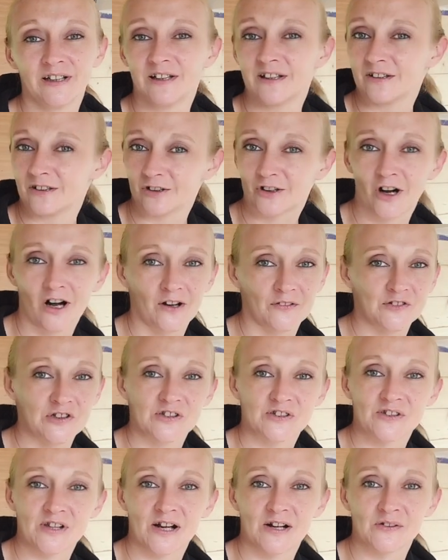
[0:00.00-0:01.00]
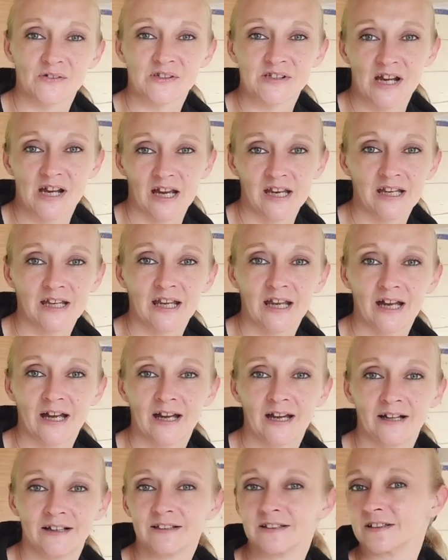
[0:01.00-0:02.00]
Look after yourselves, take
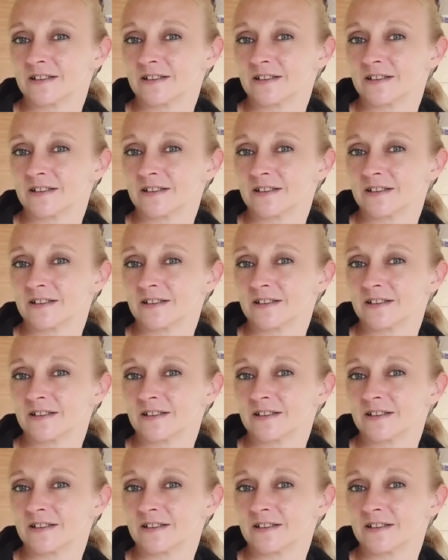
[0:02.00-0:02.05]
care,